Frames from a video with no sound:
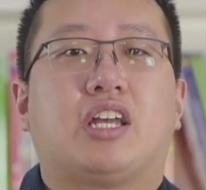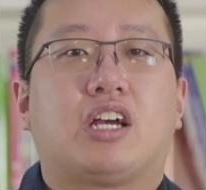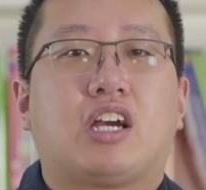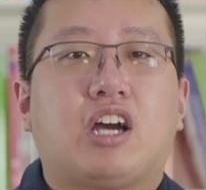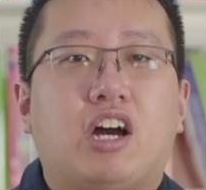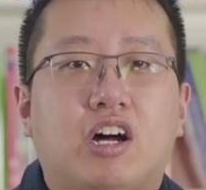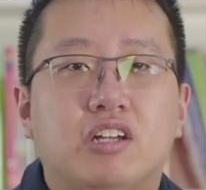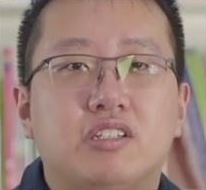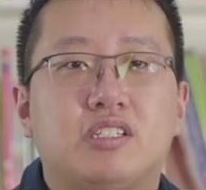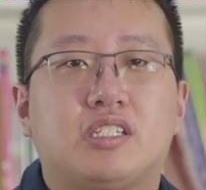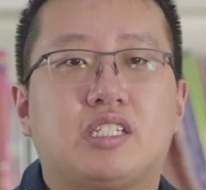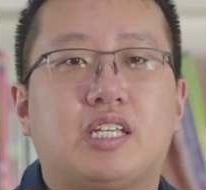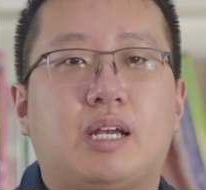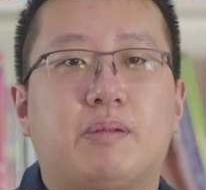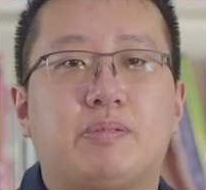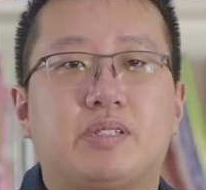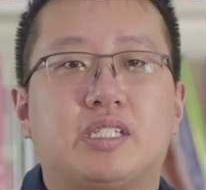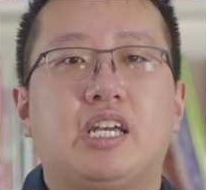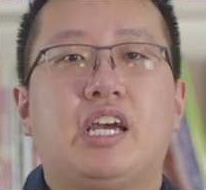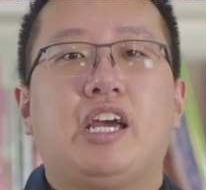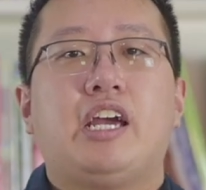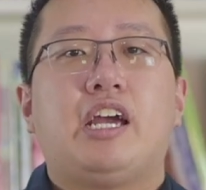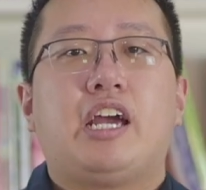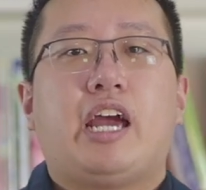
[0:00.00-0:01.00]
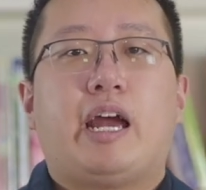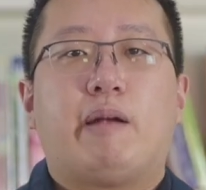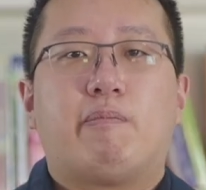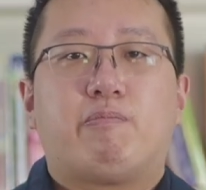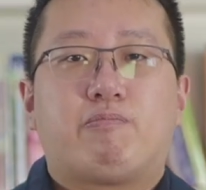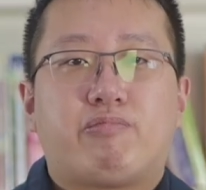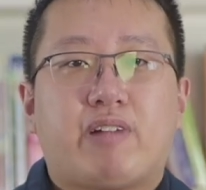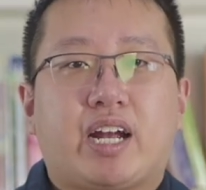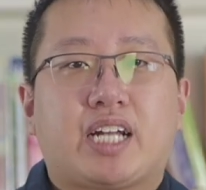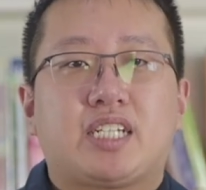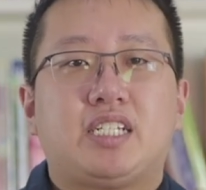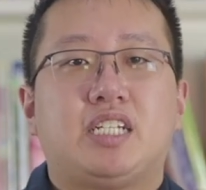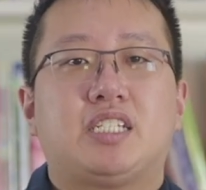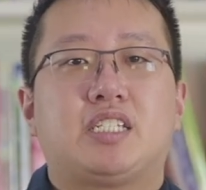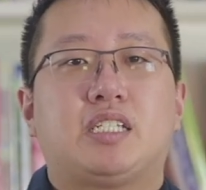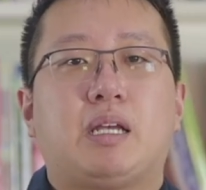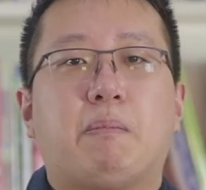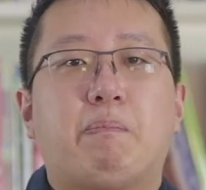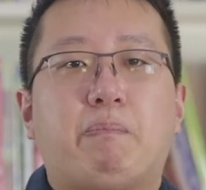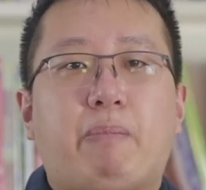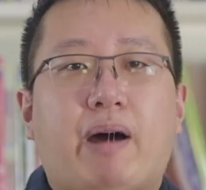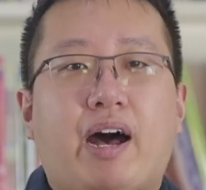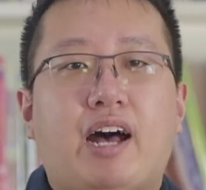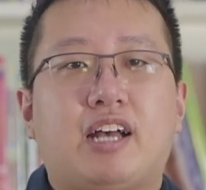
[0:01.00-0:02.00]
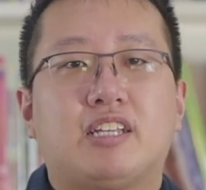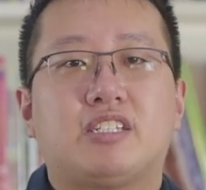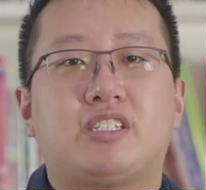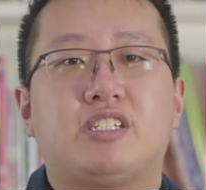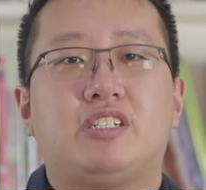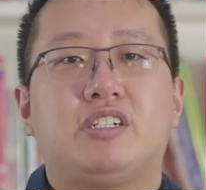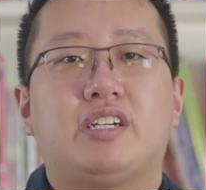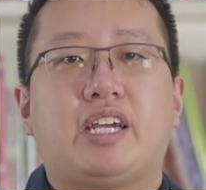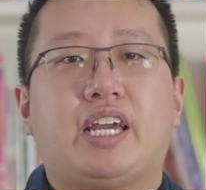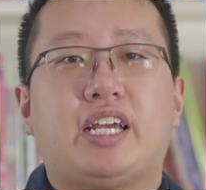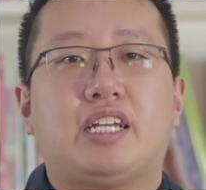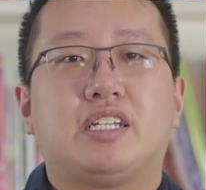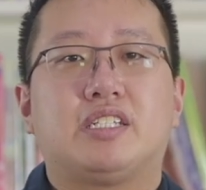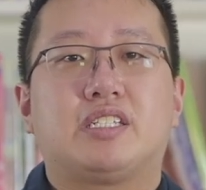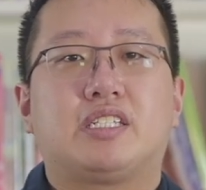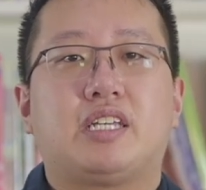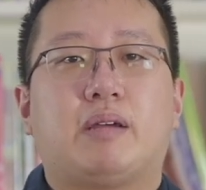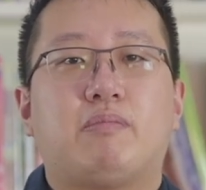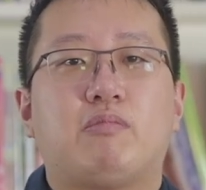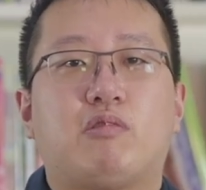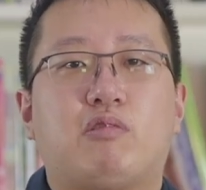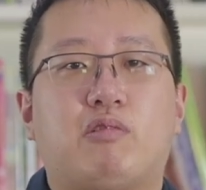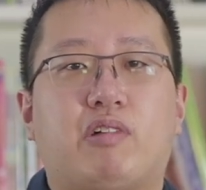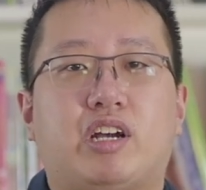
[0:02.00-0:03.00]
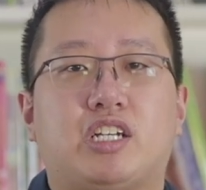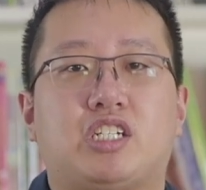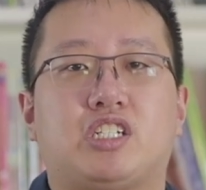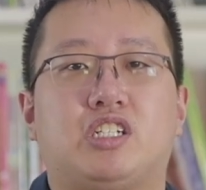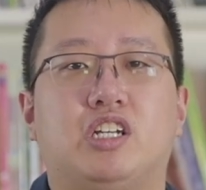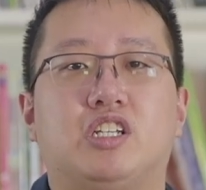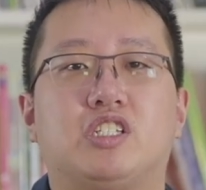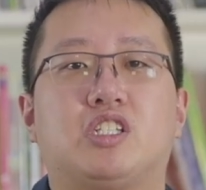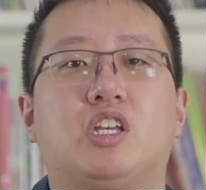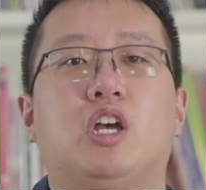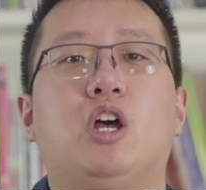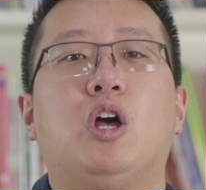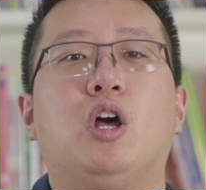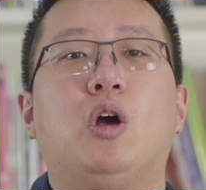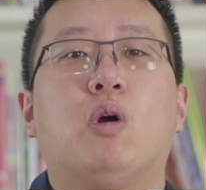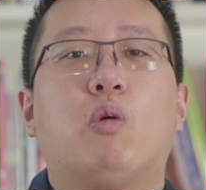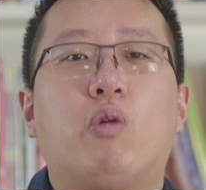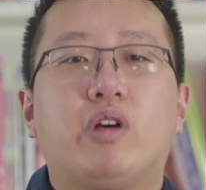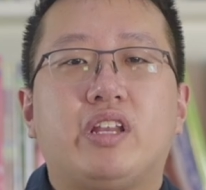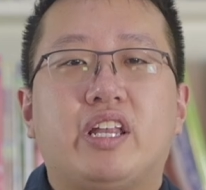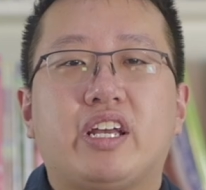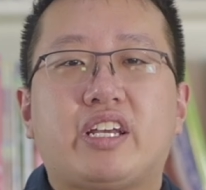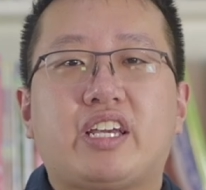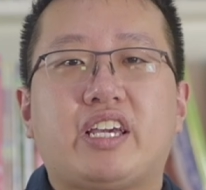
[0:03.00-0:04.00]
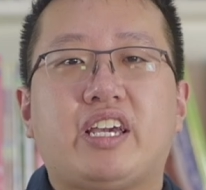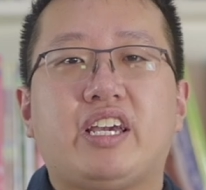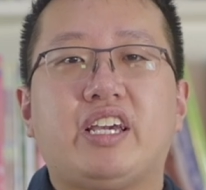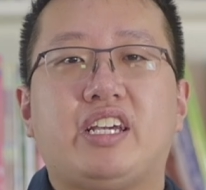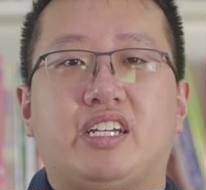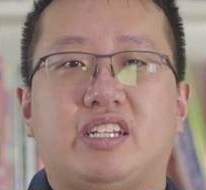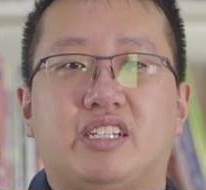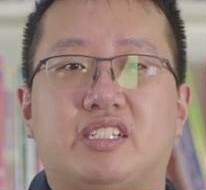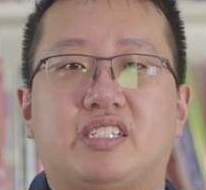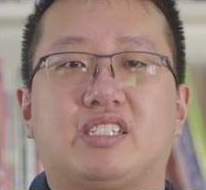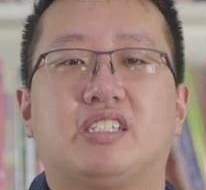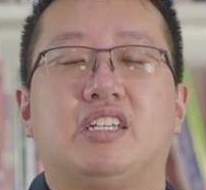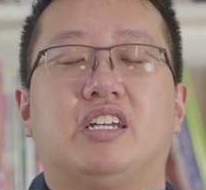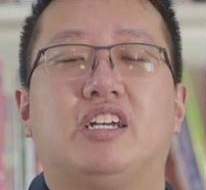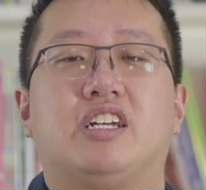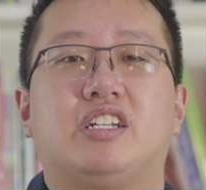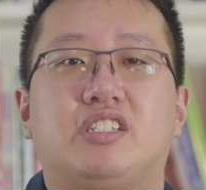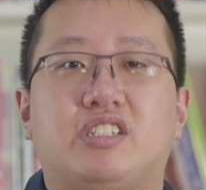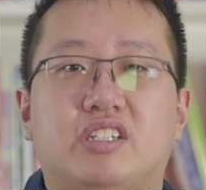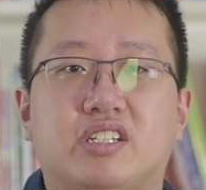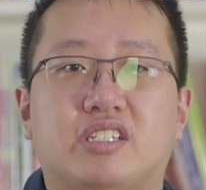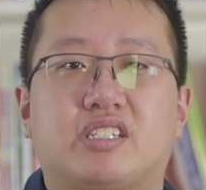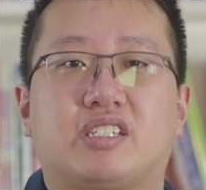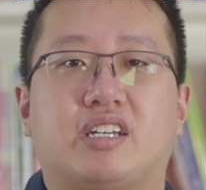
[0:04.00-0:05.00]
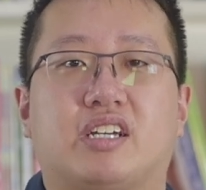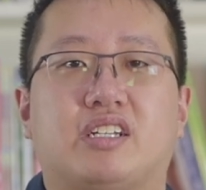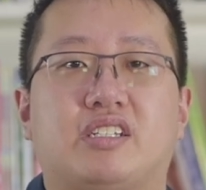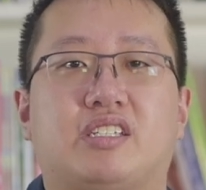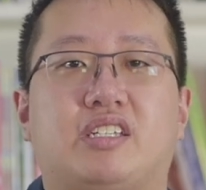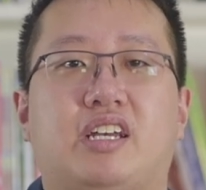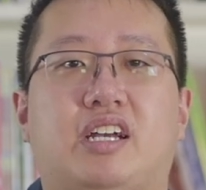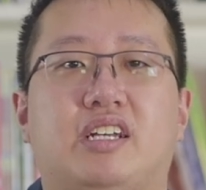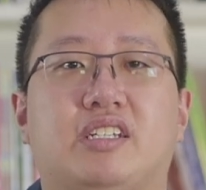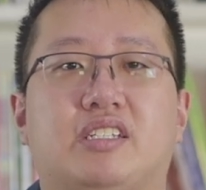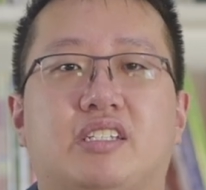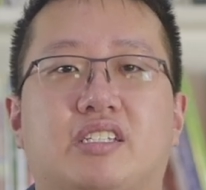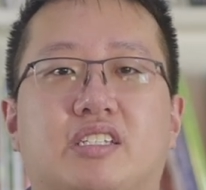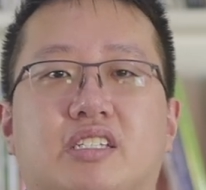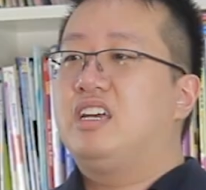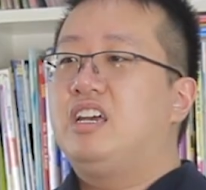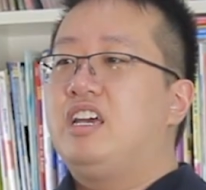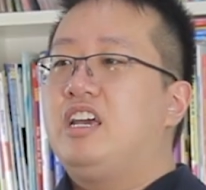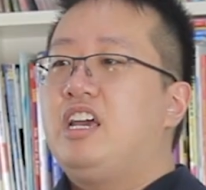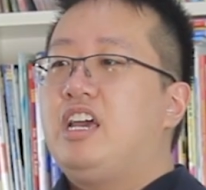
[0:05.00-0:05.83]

the concepts and practicing past year exam questions were the keys to success.